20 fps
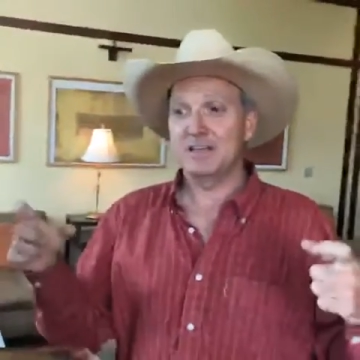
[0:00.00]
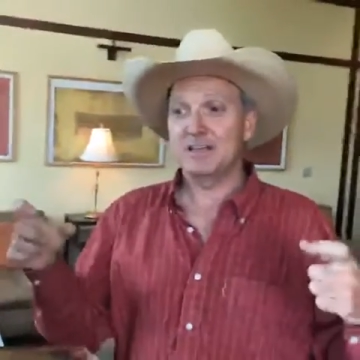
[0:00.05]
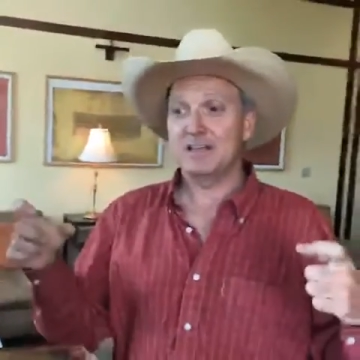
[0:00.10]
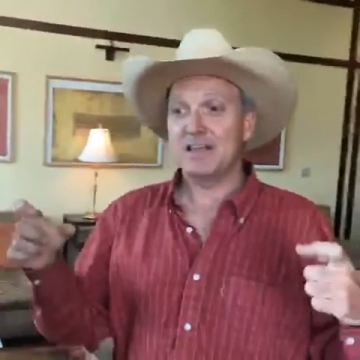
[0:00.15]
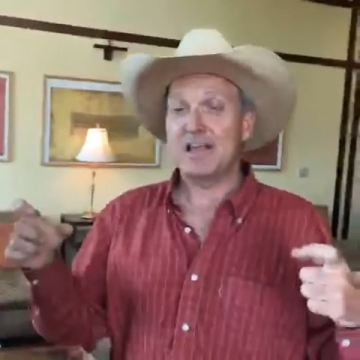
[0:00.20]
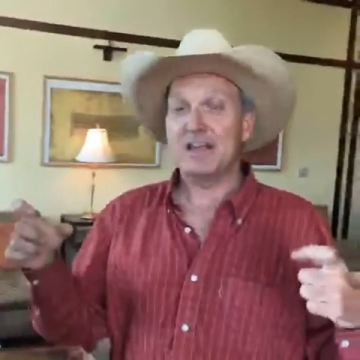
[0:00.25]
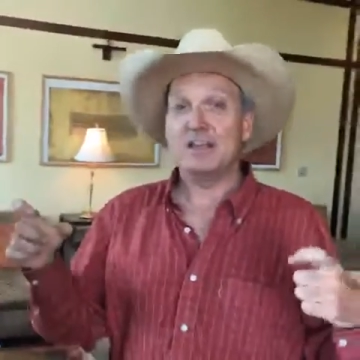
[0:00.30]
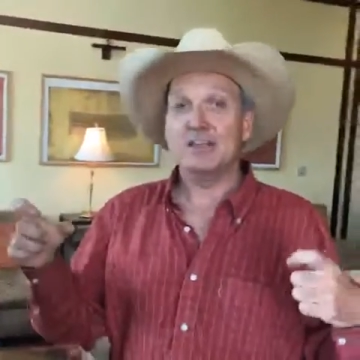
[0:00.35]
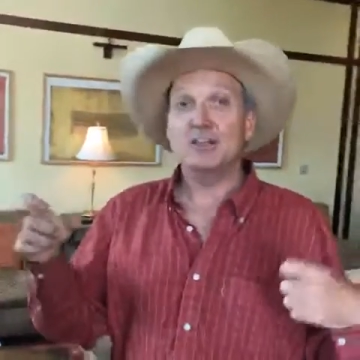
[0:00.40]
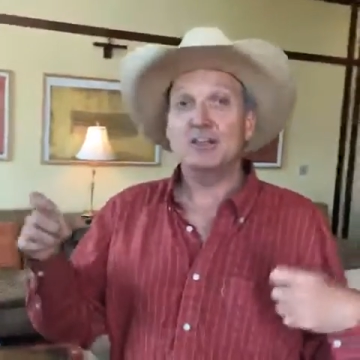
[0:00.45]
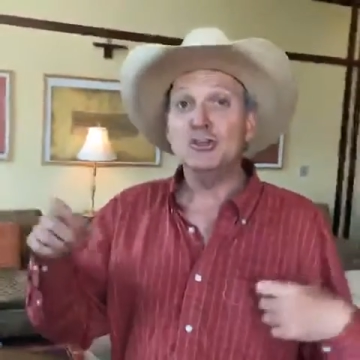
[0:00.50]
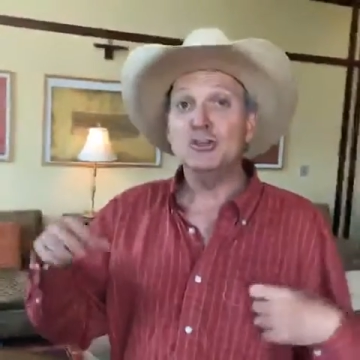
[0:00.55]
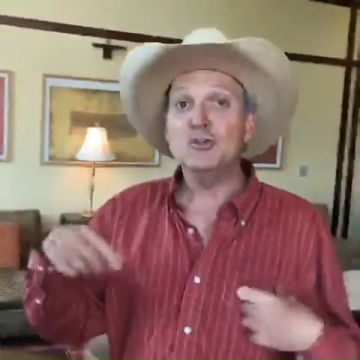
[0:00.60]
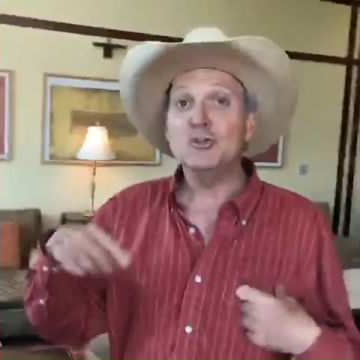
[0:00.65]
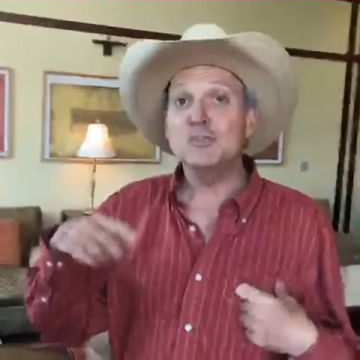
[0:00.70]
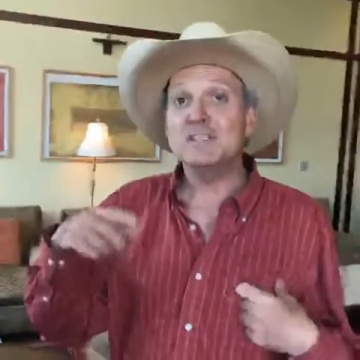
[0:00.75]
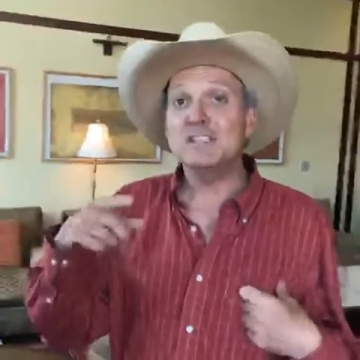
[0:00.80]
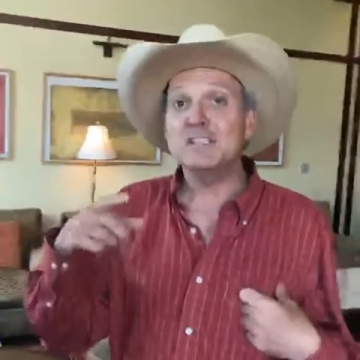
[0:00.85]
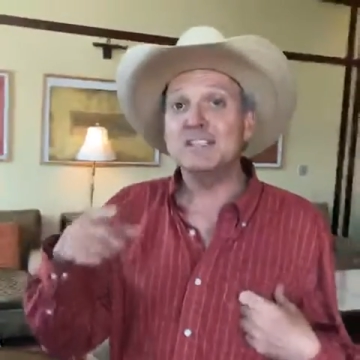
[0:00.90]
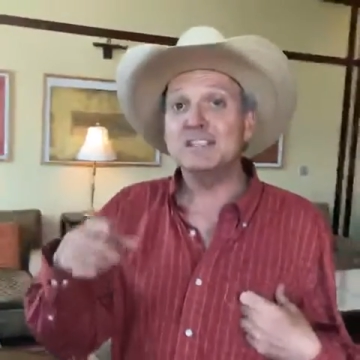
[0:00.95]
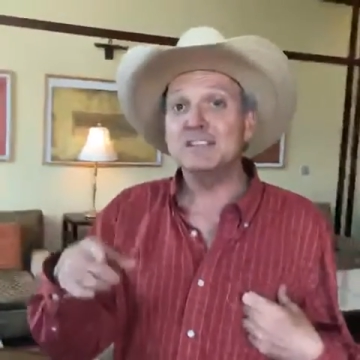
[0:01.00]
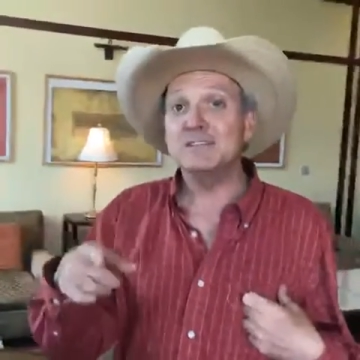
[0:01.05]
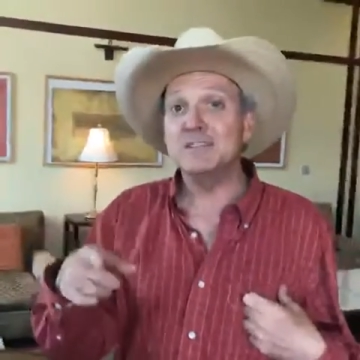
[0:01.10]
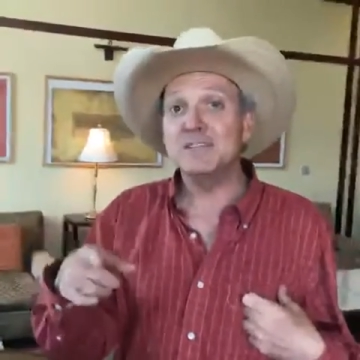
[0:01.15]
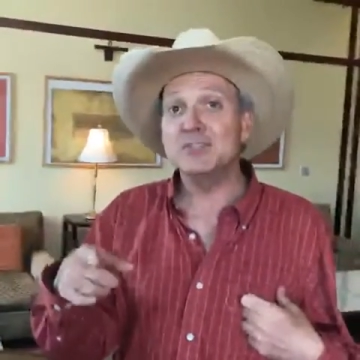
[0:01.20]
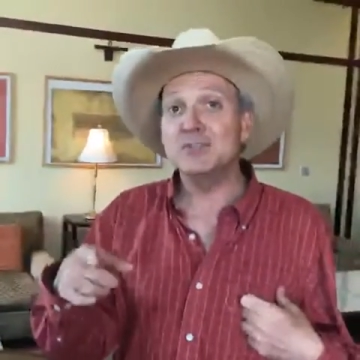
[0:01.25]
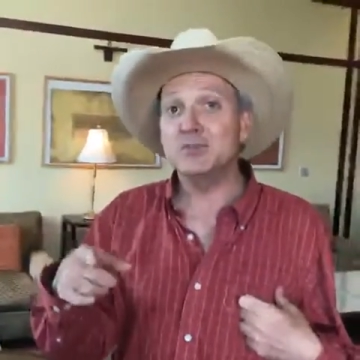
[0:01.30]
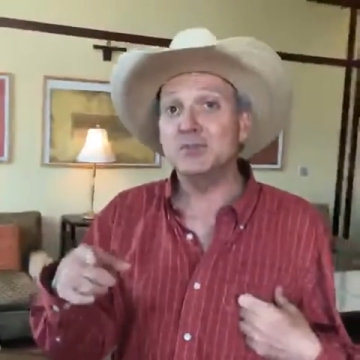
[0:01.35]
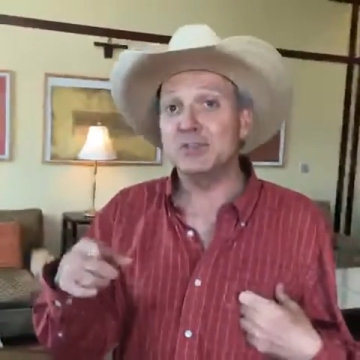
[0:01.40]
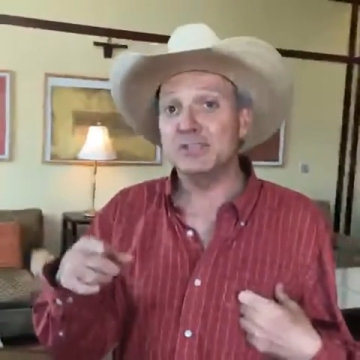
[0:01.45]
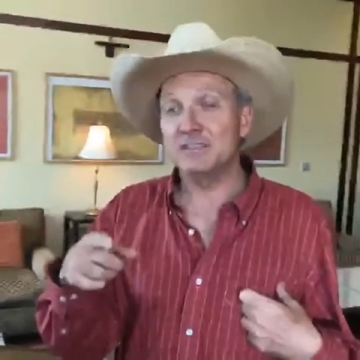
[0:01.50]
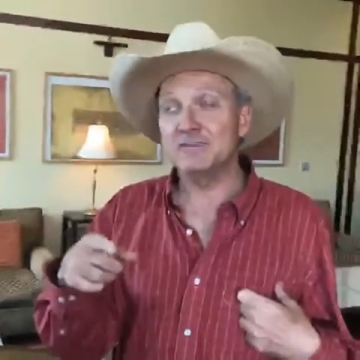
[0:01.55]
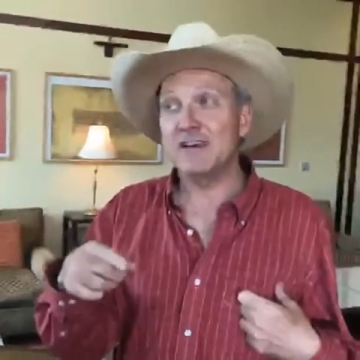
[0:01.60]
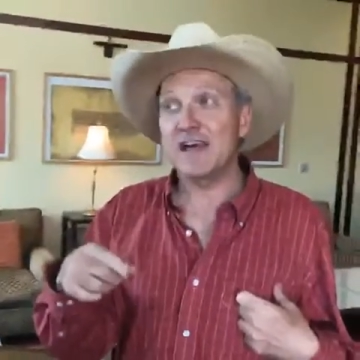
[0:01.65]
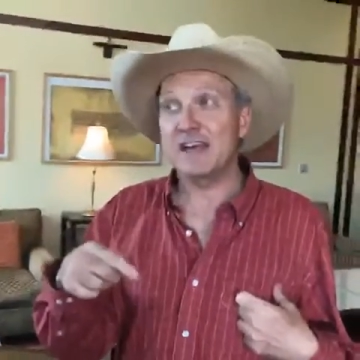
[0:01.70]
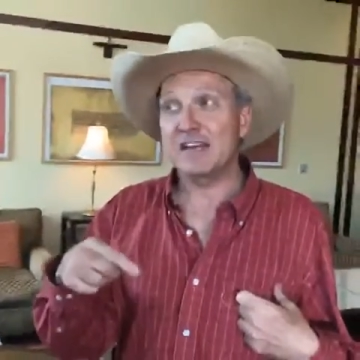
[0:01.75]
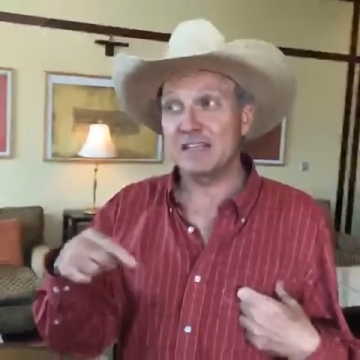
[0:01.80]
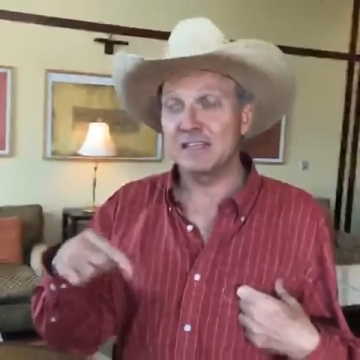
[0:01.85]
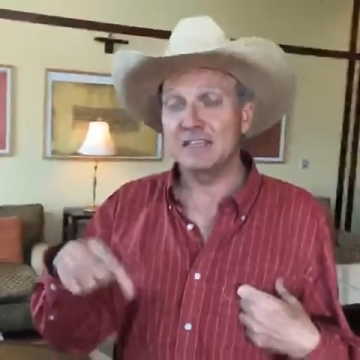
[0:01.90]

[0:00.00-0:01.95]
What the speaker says: That you as an individual, in fact, can